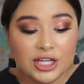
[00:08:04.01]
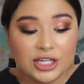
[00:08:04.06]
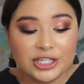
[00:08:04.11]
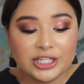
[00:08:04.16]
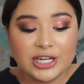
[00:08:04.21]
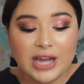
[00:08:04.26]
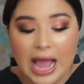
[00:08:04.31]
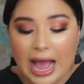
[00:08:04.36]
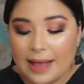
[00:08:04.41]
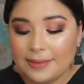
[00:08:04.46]

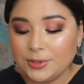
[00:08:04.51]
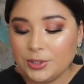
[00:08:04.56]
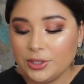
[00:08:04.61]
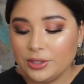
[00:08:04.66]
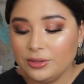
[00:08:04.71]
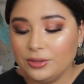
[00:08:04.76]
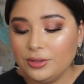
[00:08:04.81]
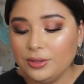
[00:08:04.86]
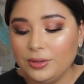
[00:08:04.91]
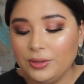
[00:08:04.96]
She
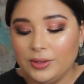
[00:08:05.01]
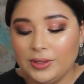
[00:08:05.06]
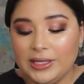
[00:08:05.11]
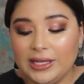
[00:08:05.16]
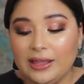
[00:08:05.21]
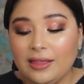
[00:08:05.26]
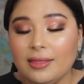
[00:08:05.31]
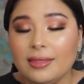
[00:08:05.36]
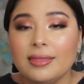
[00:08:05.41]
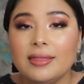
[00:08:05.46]

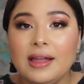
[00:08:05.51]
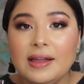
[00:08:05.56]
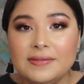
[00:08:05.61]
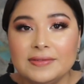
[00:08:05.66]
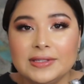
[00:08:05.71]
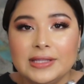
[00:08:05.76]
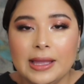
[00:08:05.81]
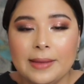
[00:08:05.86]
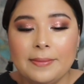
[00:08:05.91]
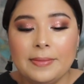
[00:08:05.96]
absolutely
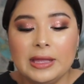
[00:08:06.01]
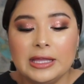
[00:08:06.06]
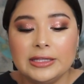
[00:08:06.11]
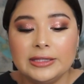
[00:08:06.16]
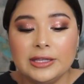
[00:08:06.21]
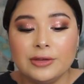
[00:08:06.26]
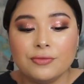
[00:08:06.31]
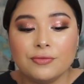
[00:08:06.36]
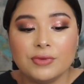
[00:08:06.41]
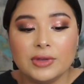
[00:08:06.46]
loves them.
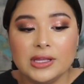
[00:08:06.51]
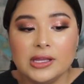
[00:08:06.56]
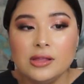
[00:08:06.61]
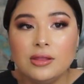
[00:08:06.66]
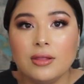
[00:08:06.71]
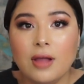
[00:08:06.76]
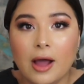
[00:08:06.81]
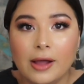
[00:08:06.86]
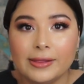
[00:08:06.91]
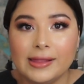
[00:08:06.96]
They're
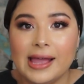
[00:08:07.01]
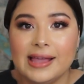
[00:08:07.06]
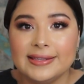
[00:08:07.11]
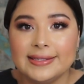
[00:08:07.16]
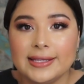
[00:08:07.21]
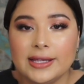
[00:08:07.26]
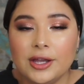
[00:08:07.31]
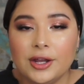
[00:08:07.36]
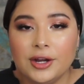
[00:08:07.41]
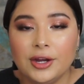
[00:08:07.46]
really long
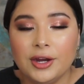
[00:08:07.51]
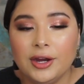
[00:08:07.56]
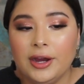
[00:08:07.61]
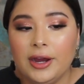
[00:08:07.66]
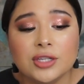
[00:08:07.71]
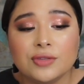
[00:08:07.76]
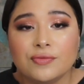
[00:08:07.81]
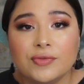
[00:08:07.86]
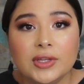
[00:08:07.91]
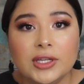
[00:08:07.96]
lasting on
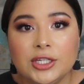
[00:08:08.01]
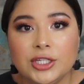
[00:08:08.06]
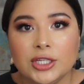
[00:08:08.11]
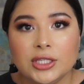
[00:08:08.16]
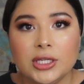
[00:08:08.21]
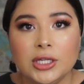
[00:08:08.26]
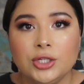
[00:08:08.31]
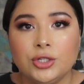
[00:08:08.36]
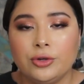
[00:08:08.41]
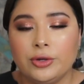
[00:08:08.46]
her. She
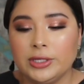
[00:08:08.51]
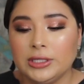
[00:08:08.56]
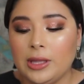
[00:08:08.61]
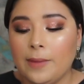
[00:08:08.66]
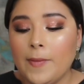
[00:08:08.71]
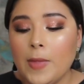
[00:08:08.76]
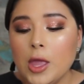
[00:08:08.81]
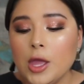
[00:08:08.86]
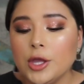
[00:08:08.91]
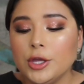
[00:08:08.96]
just enjoys
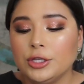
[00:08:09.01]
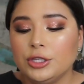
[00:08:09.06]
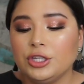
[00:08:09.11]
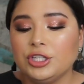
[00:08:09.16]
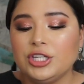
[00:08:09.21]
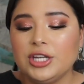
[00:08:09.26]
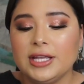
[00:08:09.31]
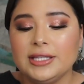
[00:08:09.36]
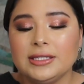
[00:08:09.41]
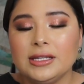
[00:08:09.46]
them. So
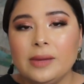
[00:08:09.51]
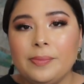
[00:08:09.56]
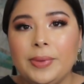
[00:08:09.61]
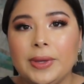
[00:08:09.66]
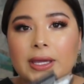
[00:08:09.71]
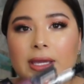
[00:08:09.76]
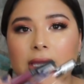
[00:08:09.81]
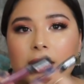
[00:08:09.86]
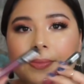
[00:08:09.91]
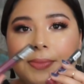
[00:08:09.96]
she ended up
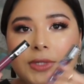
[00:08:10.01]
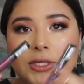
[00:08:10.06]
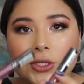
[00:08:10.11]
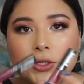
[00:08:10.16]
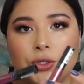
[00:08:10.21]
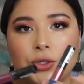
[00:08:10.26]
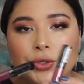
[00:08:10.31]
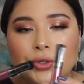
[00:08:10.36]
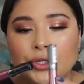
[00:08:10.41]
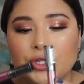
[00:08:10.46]
picking up
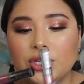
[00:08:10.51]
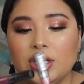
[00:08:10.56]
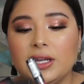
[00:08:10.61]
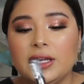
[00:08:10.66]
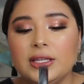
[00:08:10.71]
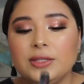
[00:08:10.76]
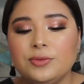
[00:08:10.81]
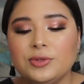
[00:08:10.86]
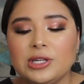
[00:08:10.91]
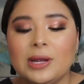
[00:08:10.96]
these two
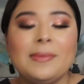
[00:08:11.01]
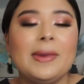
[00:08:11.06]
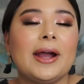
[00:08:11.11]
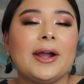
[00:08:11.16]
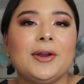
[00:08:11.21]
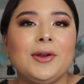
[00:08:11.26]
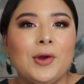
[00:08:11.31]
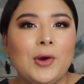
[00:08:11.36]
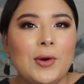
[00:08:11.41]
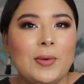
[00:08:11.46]
shades, which I'm
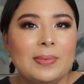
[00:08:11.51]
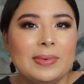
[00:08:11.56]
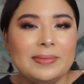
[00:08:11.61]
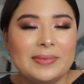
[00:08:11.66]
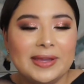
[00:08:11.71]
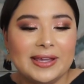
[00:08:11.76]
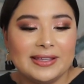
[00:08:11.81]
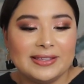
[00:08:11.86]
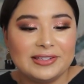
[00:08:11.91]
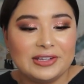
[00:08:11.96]
not gonna
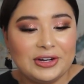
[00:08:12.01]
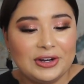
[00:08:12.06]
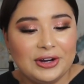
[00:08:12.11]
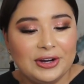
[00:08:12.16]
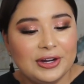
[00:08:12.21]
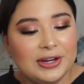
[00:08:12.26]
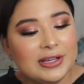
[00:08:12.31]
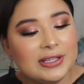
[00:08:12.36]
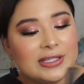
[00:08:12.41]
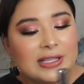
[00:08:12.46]
open because they're
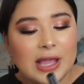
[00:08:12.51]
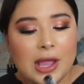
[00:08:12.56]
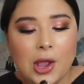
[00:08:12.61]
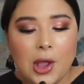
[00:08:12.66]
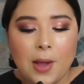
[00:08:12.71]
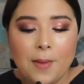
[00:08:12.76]
hers.